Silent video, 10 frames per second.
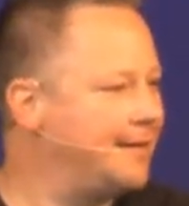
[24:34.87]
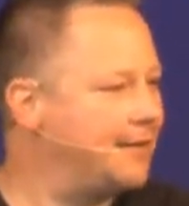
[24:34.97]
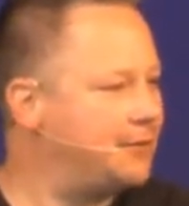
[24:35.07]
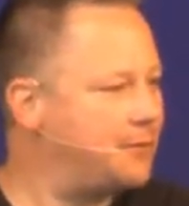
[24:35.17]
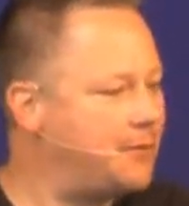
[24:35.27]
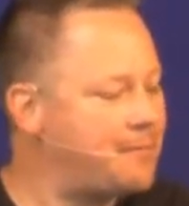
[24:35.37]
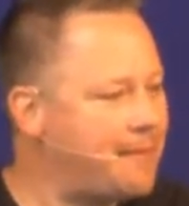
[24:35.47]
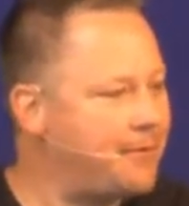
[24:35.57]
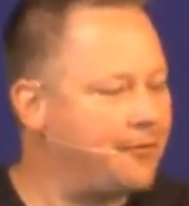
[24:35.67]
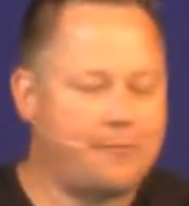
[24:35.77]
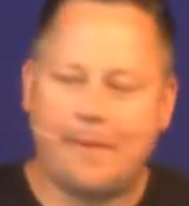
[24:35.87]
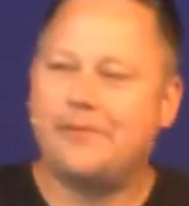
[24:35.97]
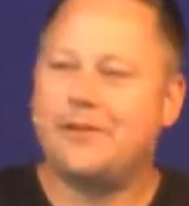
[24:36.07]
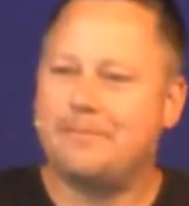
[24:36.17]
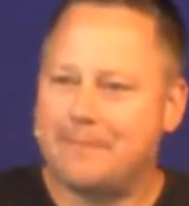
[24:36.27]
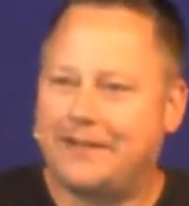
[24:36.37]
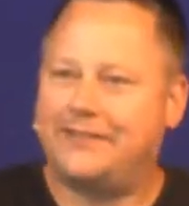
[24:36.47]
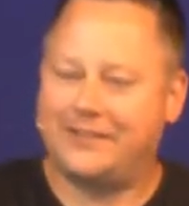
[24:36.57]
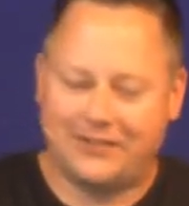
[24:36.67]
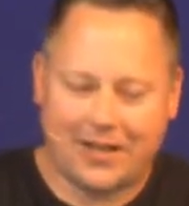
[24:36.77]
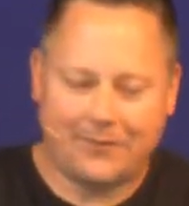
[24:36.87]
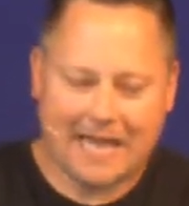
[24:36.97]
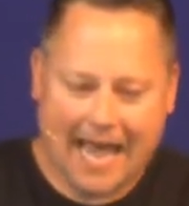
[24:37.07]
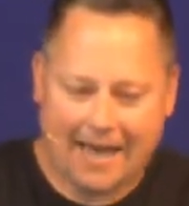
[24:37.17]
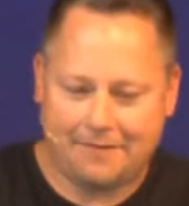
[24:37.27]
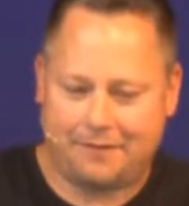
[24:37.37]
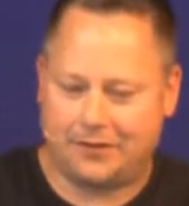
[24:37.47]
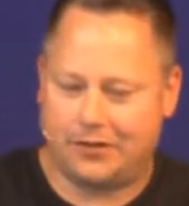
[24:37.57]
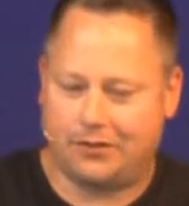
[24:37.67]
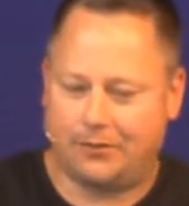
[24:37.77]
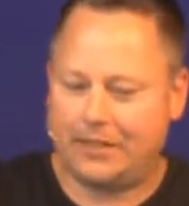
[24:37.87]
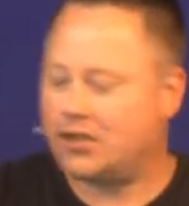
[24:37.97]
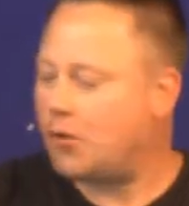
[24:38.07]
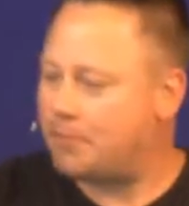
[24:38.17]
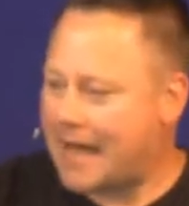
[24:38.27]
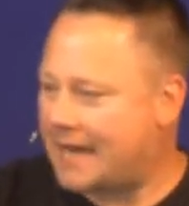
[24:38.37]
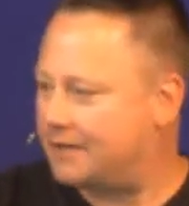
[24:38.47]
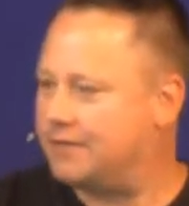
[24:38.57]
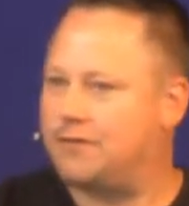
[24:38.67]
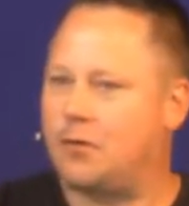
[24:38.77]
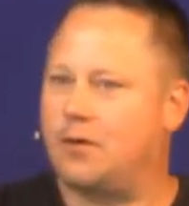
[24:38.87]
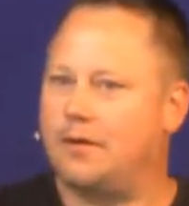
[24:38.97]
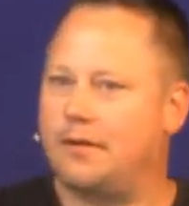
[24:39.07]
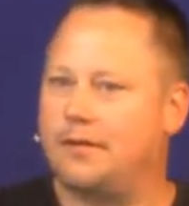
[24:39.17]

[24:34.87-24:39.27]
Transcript: because remember, remember the message that we had for you. We didn't go back and forth.